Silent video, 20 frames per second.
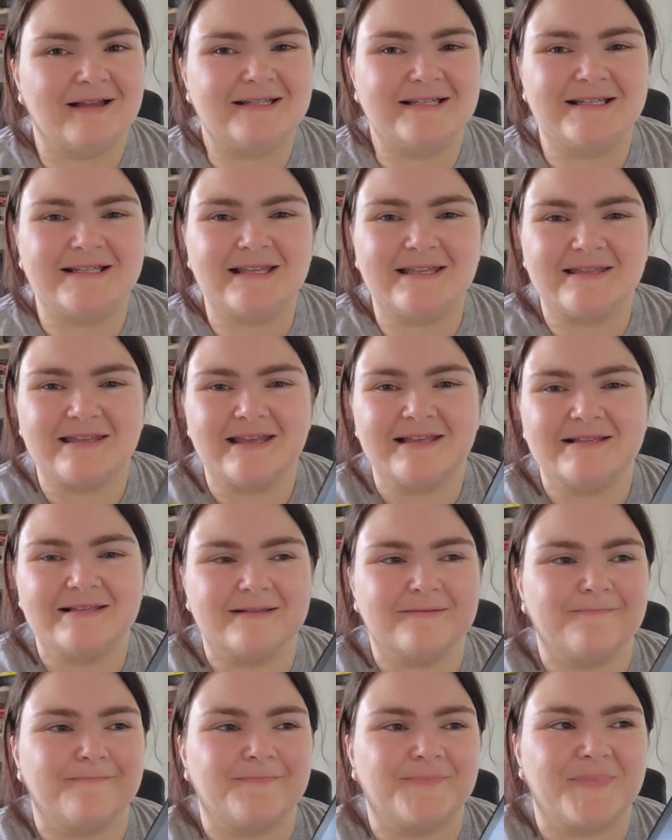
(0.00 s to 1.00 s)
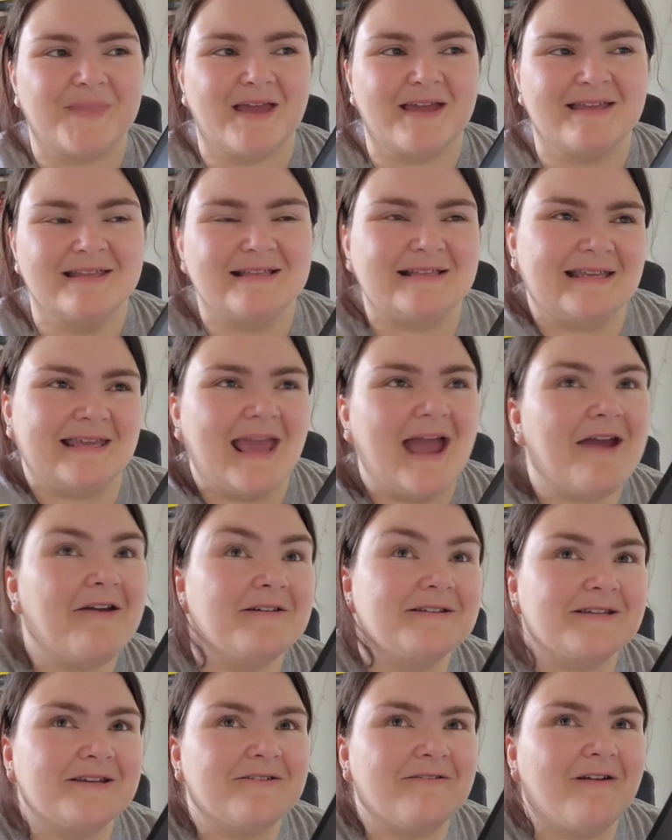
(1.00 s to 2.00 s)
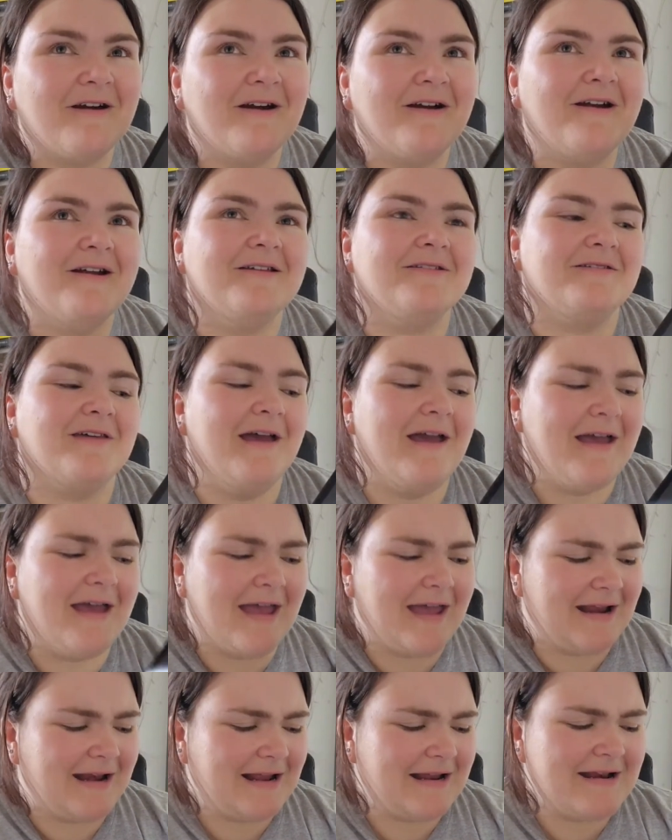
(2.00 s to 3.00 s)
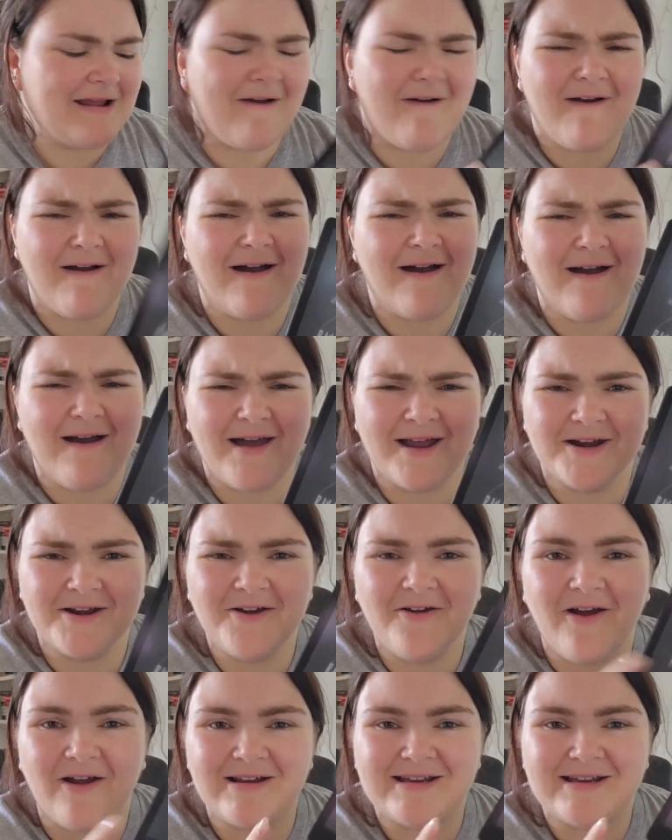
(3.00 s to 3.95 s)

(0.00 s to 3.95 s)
I just, there's, I can see character growth, and I don't know.